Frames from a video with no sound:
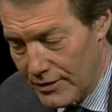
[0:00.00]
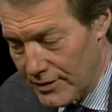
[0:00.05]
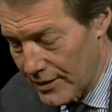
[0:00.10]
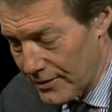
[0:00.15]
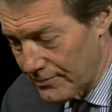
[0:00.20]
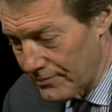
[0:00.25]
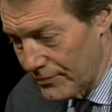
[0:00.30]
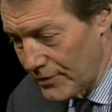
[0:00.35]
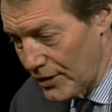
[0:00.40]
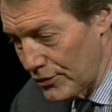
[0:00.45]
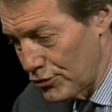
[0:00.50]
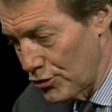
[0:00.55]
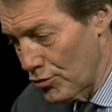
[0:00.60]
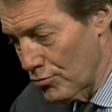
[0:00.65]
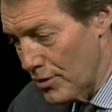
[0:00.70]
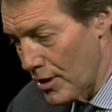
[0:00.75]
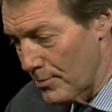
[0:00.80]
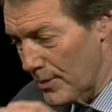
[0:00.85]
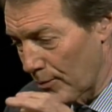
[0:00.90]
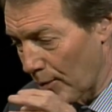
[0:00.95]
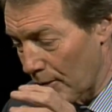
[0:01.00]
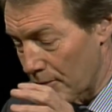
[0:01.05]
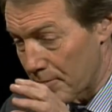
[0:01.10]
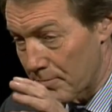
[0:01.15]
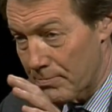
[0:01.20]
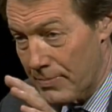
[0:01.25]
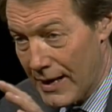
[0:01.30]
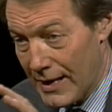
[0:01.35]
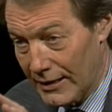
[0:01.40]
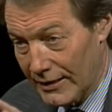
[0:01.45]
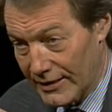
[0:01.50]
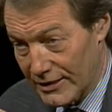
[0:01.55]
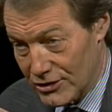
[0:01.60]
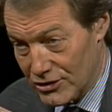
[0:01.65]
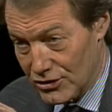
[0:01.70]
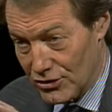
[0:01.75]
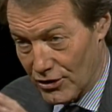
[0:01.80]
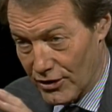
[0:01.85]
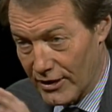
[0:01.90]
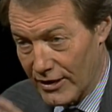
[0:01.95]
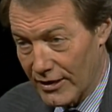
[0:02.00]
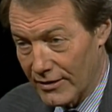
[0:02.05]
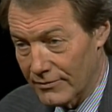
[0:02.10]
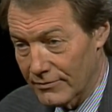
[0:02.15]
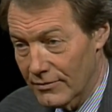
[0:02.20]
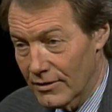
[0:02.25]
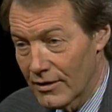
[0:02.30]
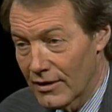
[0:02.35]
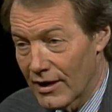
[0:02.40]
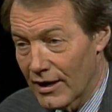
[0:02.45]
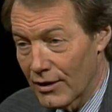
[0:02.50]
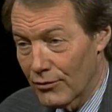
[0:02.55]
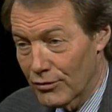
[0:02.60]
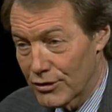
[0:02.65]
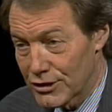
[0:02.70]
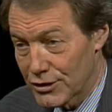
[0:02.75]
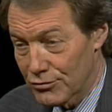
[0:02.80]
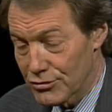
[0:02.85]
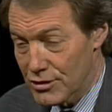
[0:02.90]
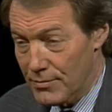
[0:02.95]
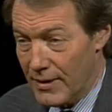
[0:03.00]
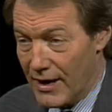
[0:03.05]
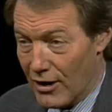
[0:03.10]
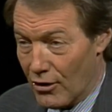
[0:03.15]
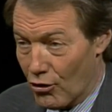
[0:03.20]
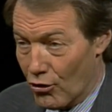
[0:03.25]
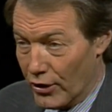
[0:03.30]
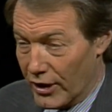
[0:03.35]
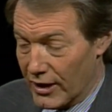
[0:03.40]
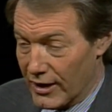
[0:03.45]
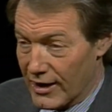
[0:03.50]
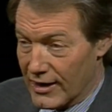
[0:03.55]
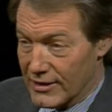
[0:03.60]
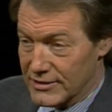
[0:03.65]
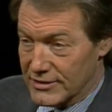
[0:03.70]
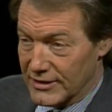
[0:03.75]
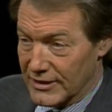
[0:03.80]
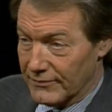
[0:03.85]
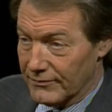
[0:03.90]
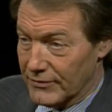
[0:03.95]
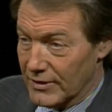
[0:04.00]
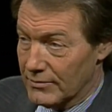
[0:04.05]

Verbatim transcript: that, that you remember, that Pelle starred in, in which it was about organizing,